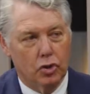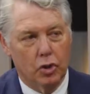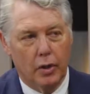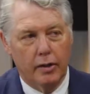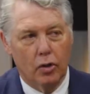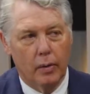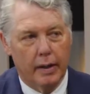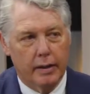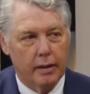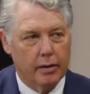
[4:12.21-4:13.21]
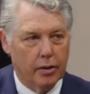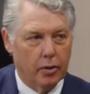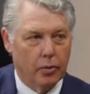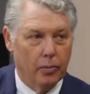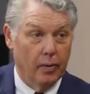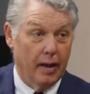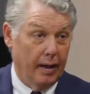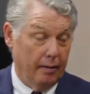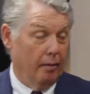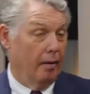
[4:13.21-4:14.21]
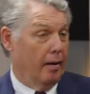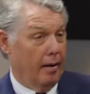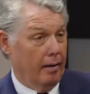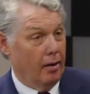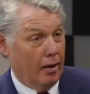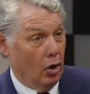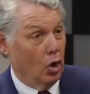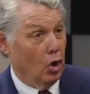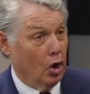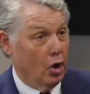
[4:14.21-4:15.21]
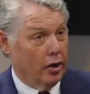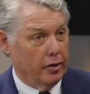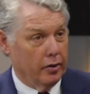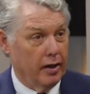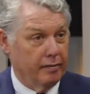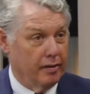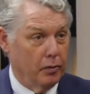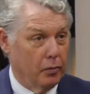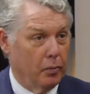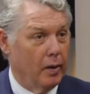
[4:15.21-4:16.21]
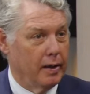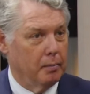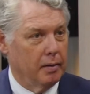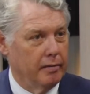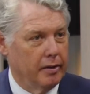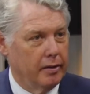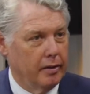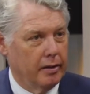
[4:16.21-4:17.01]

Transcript: So you had no idea that you, at early on in your life, that you would wind up living in the